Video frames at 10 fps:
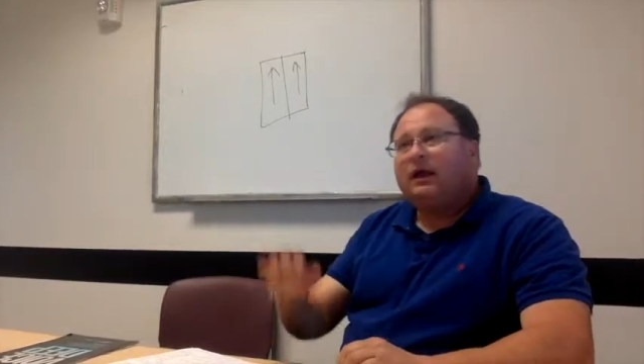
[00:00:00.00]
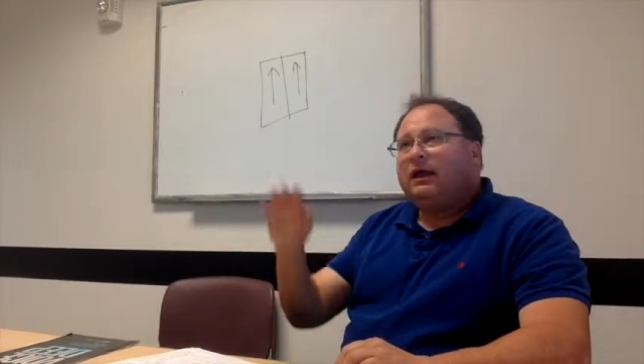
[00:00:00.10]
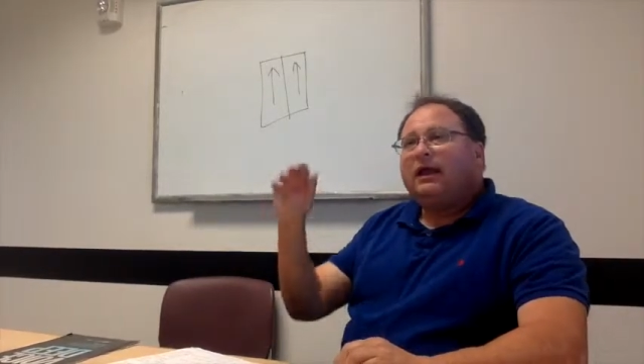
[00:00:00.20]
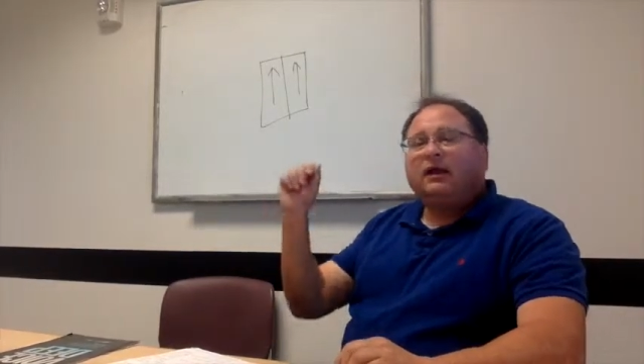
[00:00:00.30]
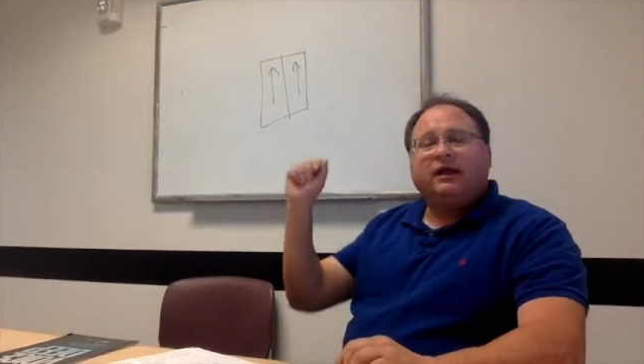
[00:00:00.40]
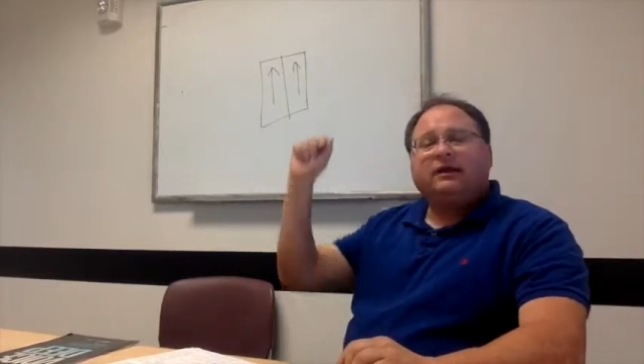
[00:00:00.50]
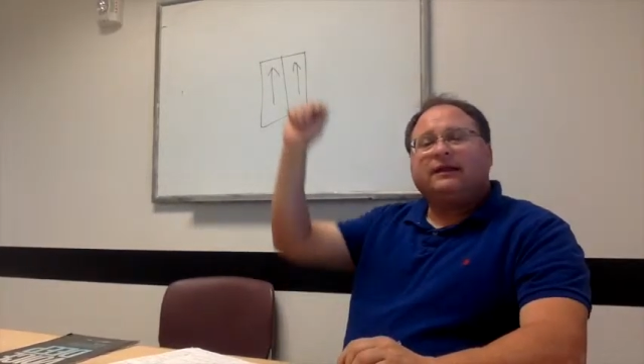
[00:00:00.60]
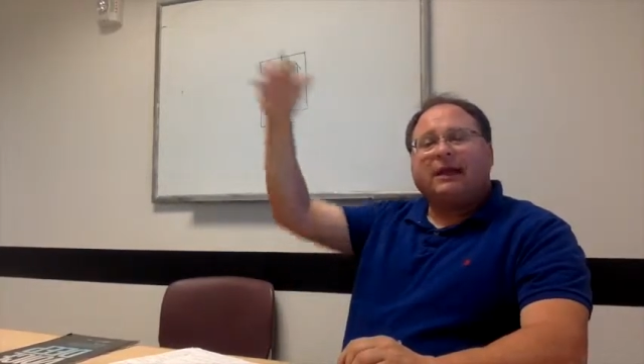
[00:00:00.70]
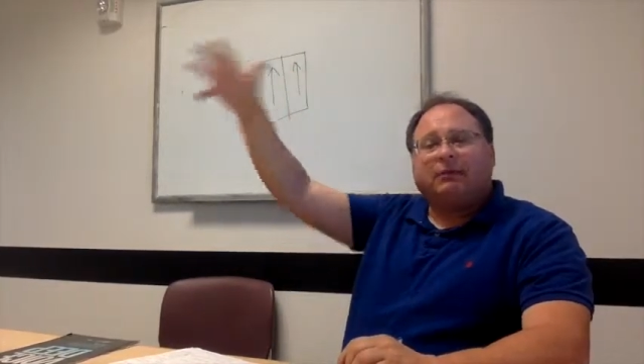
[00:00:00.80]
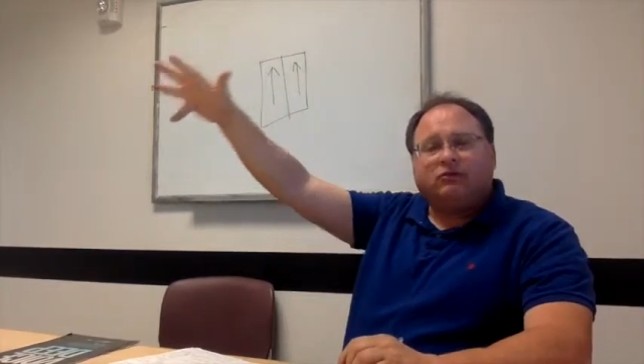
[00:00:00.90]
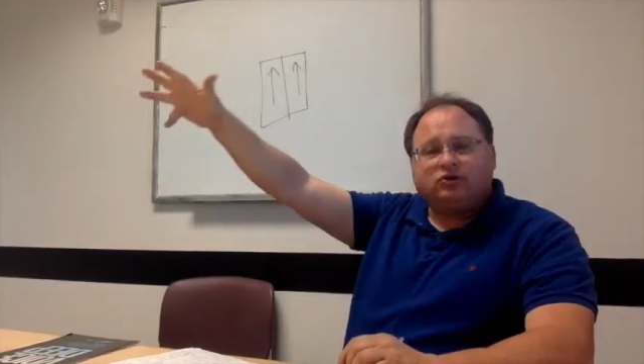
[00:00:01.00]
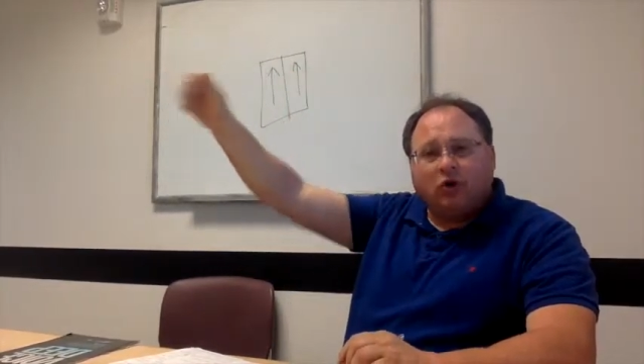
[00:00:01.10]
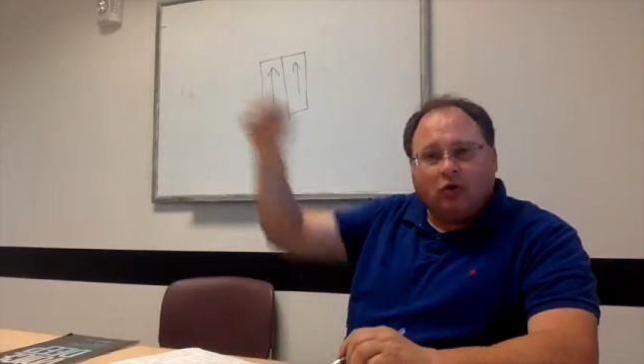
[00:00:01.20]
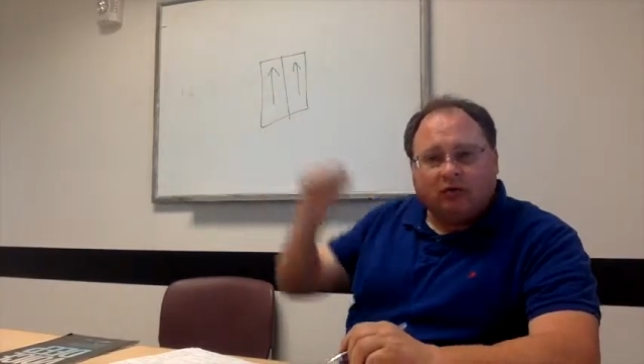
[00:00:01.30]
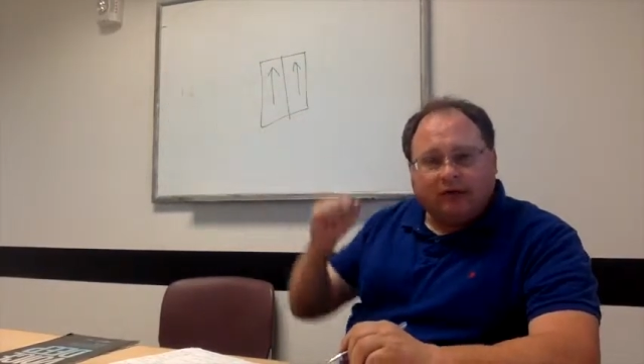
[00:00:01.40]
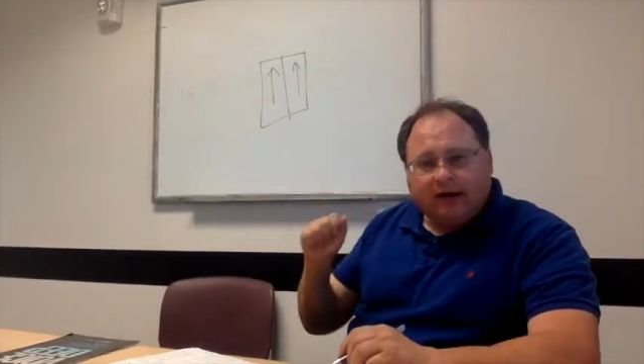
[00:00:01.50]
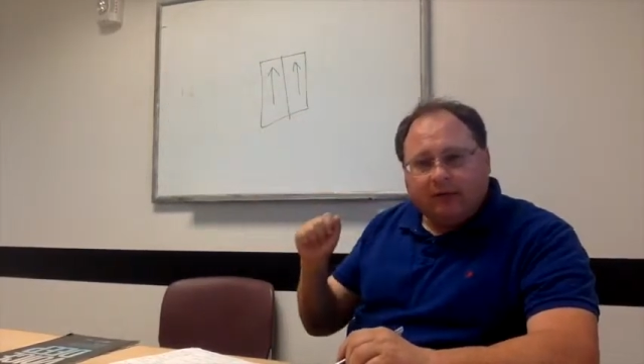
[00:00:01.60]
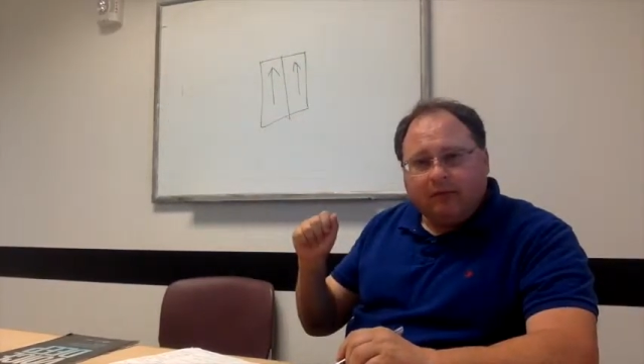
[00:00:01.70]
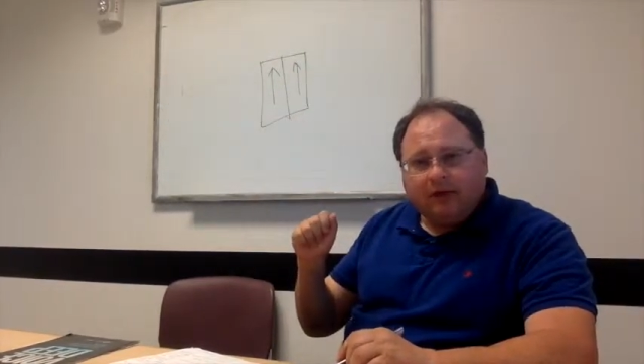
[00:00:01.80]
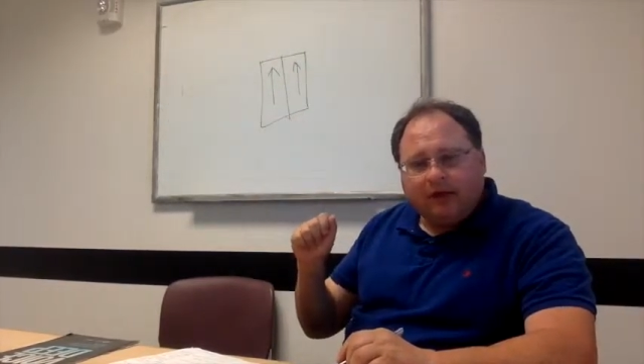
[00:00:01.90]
Here, he didn't like what was told to him.